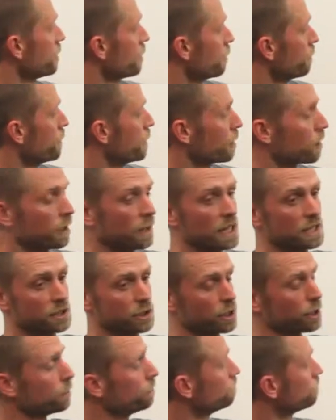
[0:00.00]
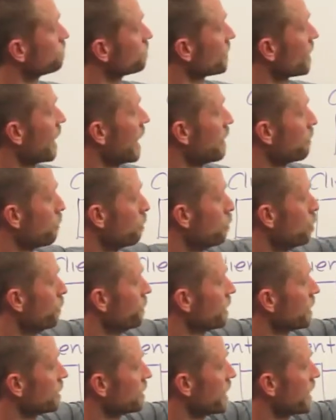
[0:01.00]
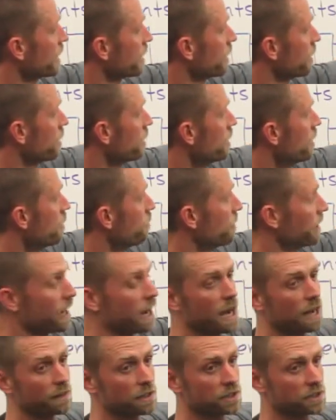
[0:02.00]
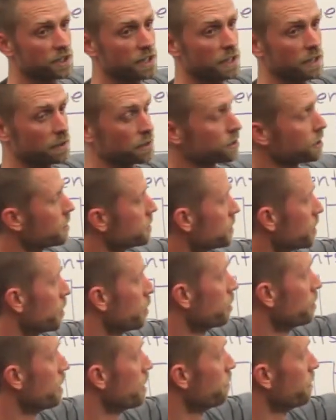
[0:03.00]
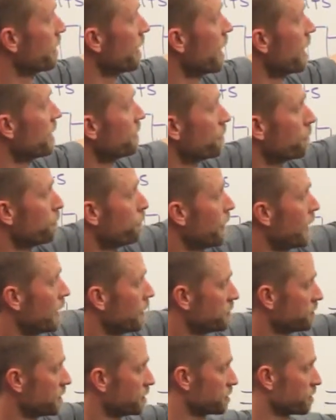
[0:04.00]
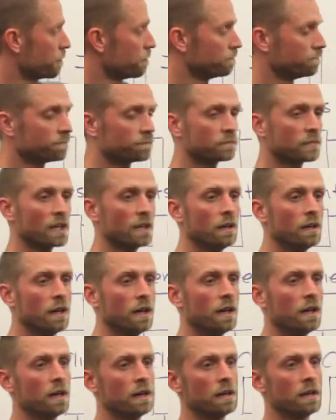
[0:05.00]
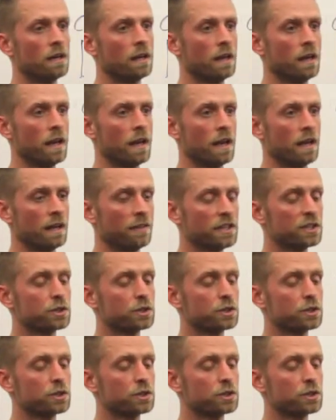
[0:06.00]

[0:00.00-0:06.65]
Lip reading: the Avere cluster, and we're moving the data behind the scenes, so behind the file system. In